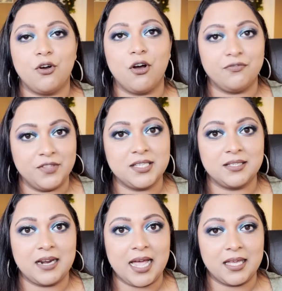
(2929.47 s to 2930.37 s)
of
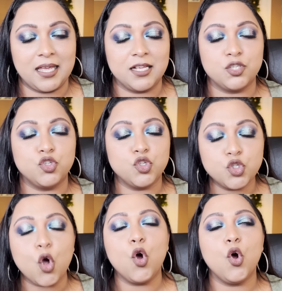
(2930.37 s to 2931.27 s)
this ranking
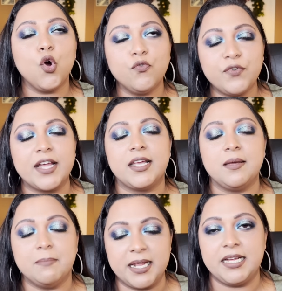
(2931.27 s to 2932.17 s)
so
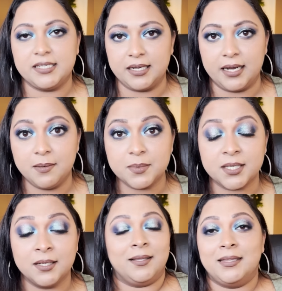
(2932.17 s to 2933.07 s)
very many times